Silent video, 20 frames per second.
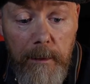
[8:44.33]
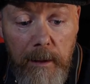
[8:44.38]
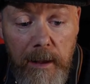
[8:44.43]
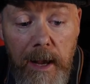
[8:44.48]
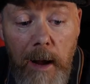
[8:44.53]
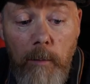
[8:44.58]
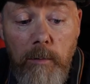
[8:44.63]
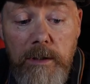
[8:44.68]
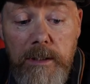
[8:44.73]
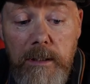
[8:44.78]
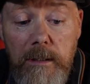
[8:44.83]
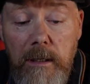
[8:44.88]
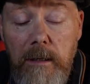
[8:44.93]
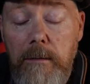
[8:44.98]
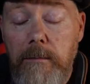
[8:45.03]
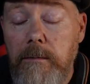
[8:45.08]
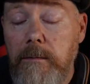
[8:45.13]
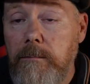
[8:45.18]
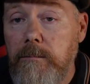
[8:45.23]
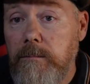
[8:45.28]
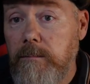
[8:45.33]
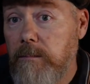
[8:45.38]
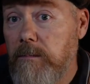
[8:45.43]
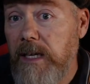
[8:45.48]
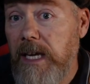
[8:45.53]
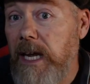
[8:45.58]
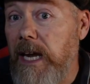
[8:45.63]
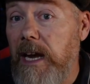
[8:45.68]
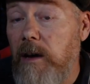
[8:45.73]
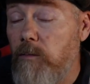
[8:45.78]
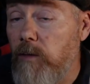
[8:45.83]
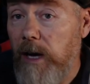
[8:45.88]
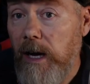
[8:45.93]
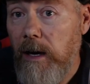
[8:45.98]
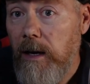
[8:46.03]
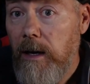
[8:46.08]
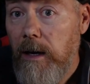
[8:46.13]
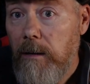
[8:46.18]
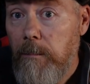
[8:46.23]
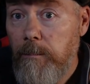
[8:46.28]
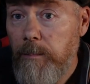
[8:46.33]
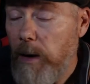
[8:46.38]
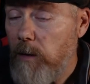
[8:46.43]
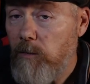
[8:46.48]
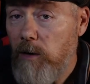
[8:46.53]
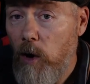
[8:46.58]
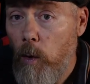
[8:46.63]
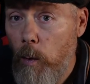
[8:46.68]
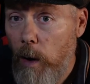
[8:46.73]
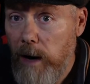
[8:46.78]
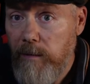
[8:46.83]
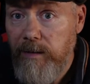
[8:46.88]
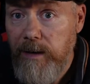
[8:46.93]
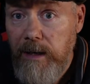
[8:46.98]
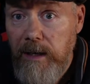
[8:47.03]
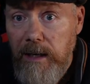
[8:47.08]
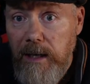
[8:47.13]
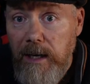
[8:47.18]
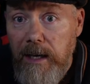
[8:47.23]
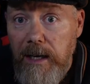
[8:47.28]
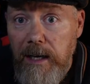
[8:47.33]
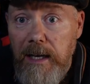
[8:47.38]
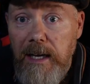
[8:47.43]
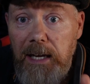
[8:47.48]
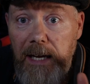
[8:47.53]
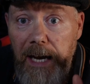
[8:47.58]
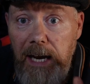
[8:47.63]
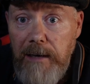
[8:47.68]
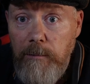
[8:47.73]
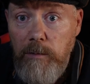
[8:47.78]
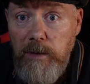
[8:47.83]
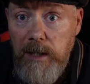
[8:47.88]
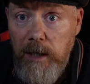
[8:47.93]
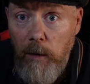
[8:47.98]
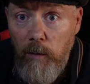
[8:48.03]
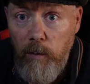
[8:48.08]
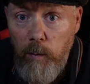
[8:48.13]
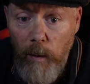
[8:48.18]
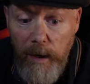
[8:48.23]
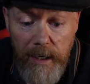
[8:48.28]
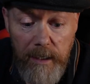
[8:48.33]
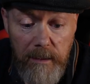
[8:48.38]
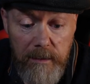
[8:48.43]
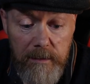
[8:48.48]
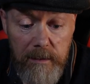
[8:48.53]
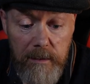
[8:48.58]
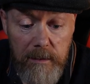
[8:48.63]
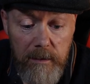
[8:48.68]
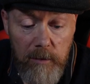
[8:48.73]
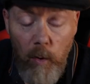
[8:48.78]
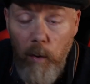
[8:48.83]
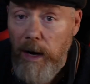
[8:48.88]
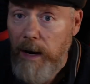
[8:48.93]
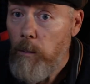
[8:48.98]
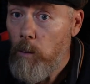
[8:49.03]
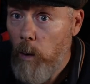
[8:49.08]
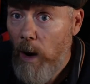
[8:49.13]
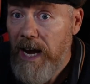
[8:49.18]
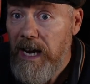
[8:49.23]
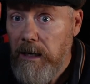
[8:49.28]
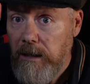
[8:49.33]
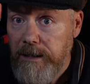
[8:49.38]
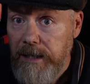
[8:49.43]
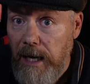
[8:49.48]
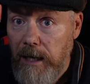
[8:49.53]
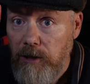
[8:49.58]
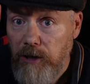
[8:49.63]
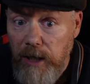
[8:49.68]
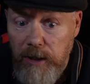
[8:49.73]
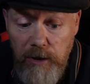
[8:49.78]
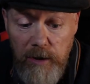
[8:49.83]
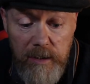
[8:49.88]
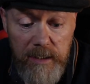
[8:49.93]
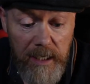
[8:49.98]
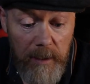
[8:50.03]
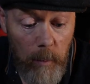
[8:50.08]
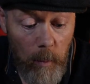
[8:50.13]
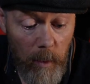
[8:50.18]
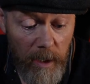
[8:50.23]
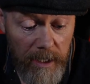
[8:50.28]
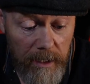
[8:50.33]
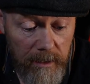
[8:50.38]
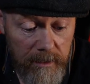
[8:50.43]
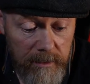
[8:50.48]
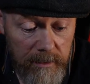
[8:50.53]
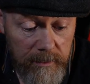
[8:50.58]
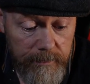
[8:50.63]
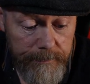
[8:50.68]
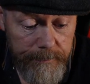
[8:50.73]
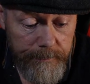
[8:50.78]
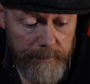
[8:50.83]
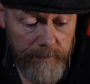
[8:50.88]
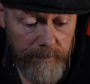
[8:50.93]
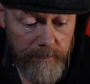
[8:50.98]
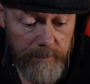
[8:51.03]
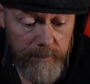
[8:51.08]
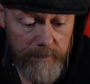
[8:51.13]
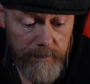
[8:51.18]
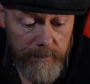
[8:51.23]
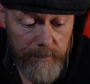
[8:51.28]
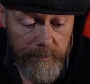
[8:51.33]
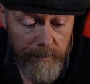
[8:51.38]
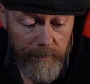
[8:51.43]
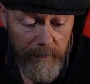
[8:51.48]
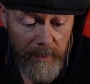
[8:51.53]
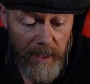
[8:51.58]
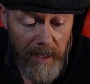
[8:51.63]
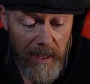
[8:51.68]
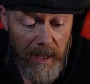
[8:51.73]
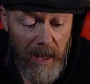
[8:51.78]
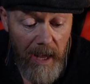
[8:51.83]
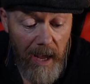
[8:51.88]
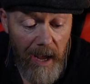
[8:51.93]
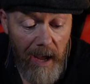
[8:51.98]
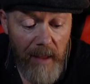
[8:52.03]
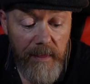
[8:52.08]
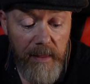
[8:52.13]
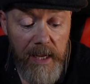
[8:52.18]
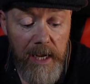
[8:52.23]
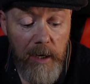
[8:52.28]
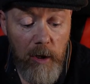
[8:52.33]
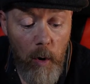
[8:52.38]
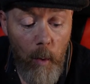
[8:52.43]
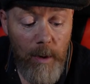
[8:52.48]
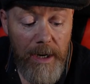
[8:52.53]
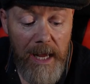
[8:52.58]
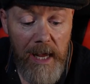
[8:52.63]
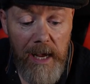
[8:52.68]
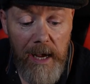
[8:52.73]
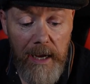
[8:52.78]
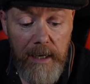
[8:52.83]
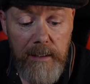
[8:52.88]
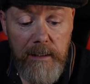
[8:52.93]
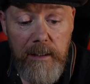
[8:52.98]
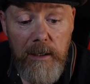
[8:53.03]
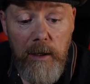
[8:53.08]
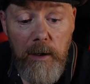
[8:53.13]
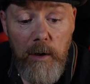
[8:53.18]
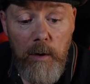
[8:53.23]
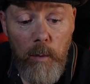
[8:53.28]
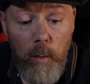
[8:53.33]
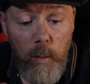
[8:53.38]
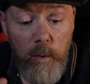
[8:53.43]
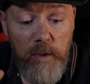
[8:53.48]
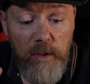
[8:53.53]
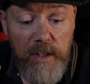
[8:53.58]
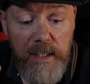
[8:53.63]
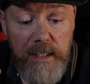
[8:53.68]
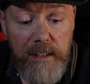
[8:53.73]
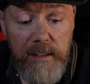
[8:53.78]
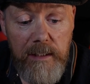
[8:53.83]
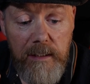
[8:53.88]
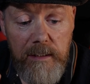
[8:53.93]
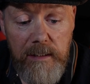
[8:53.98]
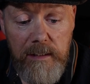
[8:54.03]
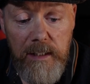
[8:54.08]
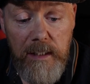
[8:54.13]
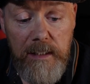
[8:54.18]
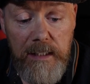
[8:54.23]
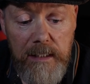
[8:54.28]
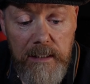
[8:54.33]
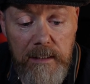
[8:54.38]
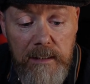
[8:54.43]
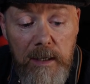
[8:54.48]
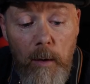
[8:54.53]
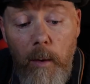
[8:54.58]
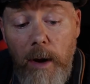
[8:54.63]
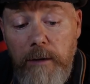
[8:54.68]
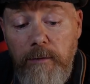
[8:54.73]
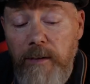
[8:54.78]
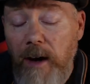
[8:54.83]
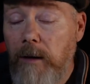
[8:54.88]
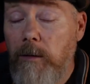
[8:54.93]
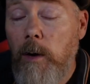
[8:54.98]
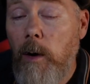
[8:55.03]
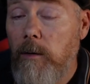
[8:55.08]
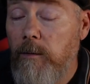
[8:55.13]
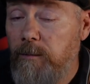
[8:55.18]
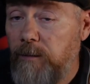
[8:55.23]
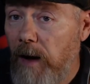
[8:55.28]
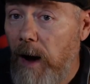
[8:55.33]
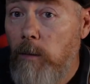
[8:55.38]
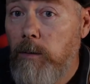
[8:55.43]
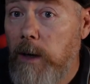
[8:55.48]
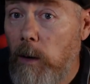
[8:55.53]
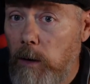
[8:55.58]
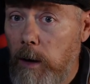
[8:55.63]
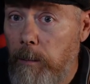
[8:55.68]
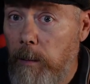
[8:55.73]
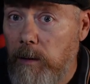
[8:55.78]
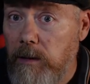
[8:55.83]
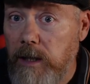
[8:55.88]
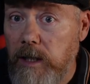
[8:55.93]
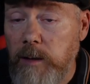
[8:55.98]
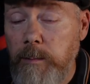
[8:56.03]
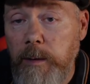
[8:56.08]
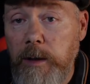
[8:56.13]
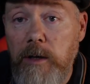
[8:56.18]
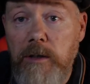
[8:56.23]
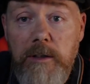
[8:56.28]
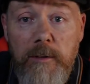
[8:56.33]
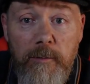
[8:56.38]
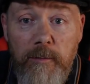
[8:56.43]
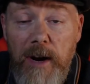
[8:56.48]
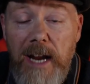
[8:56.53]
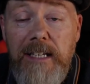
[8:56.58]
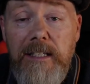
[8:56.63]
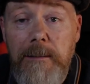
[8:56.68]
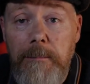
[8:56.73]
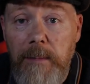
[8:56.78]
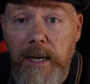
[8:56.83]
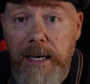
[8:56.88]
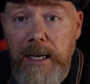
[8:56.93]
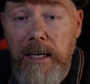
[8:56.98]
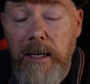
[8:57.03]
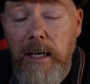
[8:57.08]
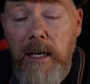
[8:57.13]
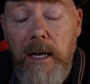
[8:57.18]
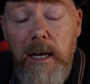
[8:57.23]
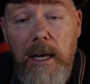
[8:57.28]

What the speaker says: council area, borough, whatever, in South Wales, or in Wales, actually, I should say in Wales, and they're going ahead with these studies. Now, I found out about this because a friend of mine